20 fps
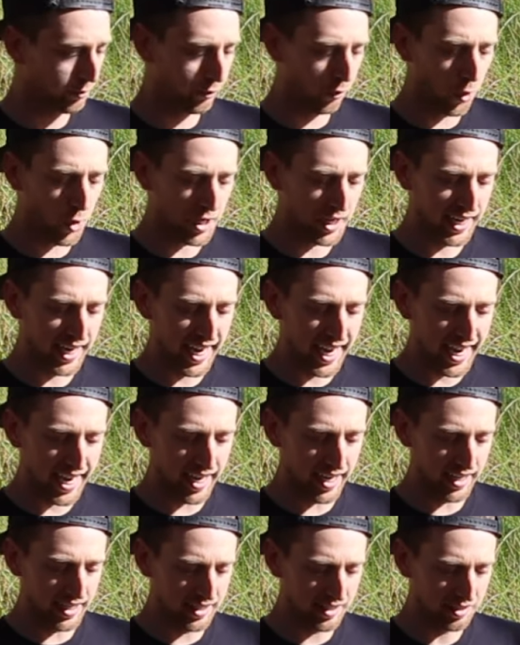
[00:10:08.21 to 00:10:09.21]

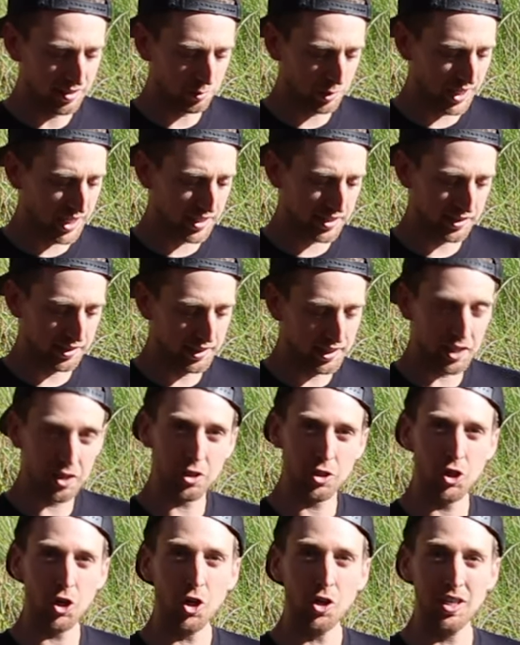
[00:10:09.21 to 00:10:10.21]
4K with this
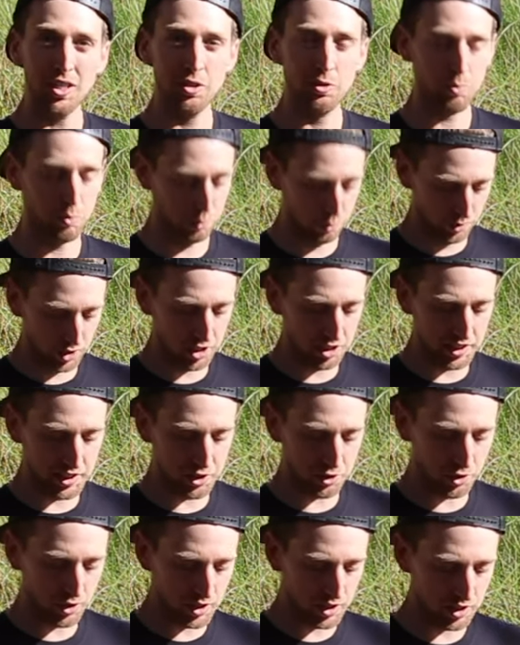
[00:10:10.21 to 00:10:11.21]
little drone, it's really
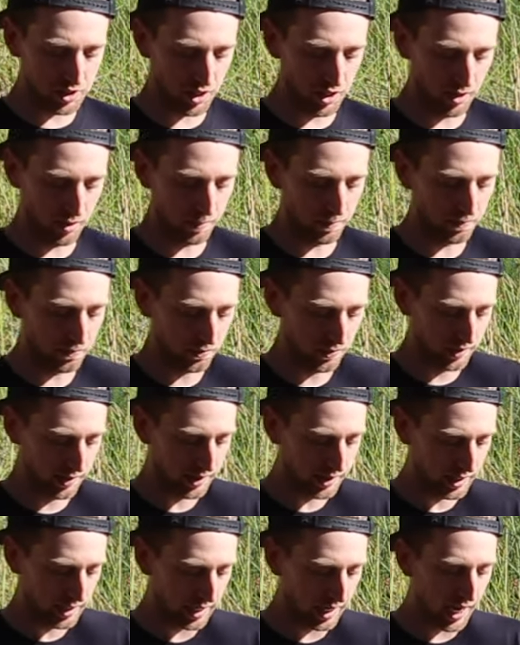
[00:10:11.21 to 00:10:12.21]
doing some
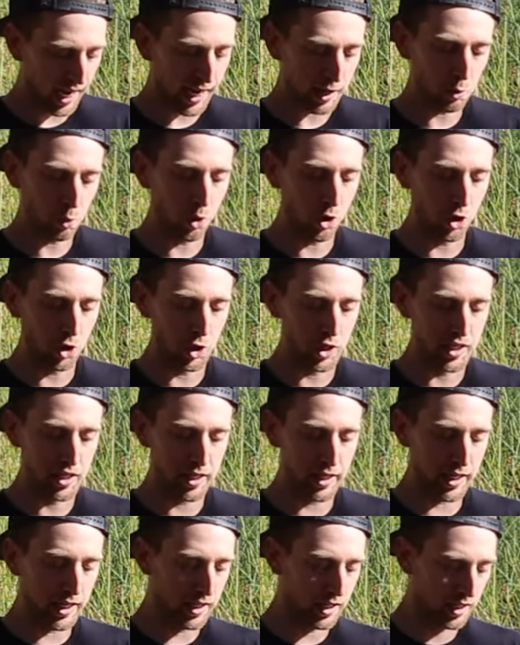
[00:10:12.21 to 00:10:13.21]
high
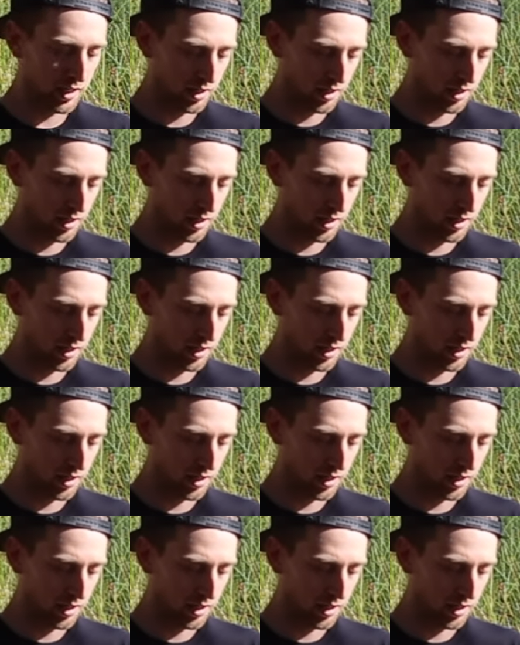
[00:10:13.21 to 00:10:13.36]
quality